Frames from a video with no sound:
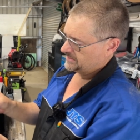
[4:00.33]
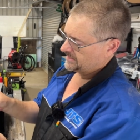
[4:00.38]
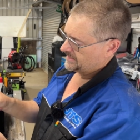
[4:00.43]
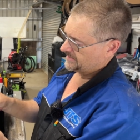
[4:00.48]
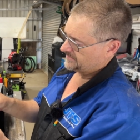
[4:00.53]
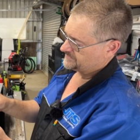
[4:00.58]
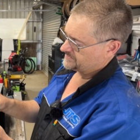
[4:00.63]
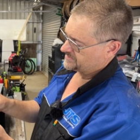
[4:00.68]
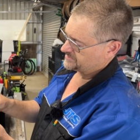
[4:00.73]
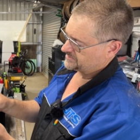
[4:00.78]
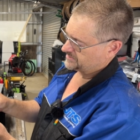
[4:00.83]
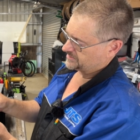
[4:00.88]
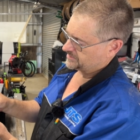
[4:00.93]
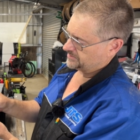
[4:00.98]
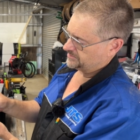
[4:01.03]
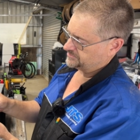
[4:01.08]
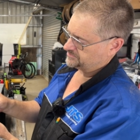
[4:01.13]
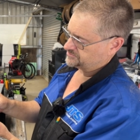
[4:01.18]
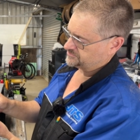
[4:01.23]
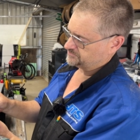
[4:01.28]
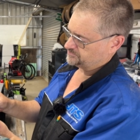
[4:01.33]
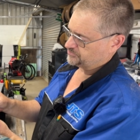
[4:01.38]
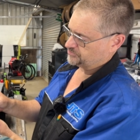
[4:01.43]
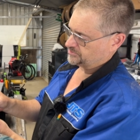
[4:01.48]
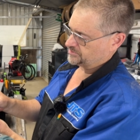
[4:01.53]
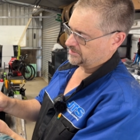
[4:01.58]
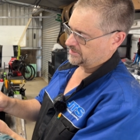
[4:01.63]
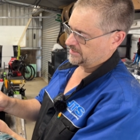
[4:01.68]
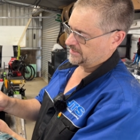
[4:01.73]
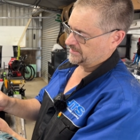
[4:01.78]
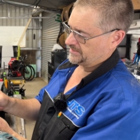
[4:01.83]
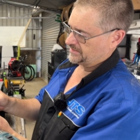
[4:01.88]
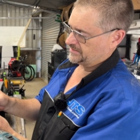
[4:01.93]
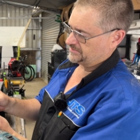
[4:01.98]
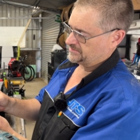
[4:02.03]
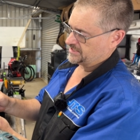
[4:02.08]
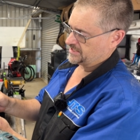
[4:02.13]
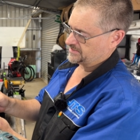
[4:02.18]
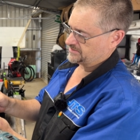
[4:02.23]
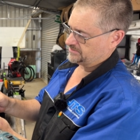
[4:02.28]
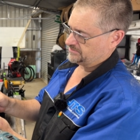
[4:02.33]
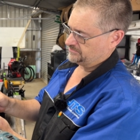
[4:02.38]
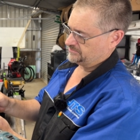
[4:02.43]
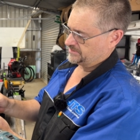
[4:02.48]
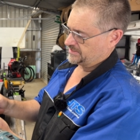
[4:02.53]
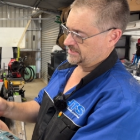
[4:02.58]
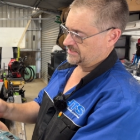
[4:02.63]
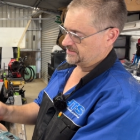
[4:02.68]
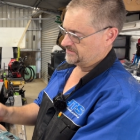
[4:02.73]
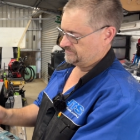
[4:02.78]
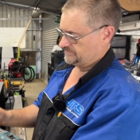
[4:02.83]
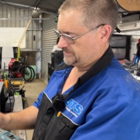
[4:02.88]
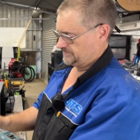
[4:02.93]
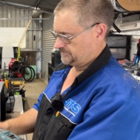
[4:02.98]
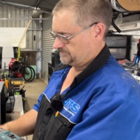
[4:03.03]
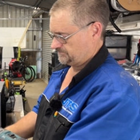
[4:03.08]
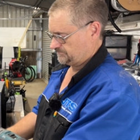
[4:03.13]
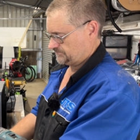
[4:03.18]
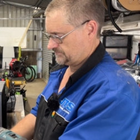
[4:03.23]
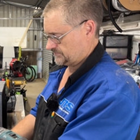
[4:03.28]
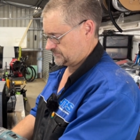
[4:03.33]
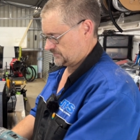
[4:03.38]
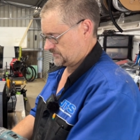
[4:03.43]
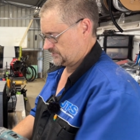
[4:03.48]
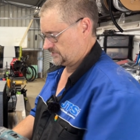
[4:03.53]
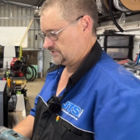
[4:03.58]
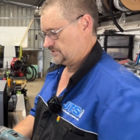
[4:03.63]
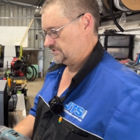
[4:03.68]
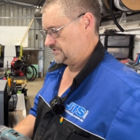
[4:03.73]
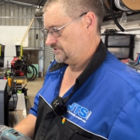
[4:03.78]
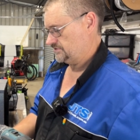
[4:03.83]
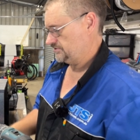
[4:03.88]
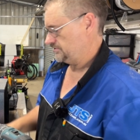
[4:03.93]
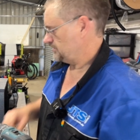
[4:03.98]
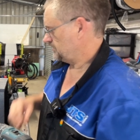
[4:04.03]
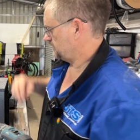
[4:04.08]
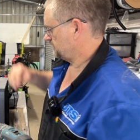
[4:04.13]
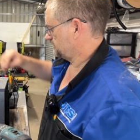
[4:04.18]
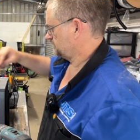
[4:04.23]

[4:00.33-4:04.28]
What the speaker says: and then you're going to put a little nut on the end of it. All right,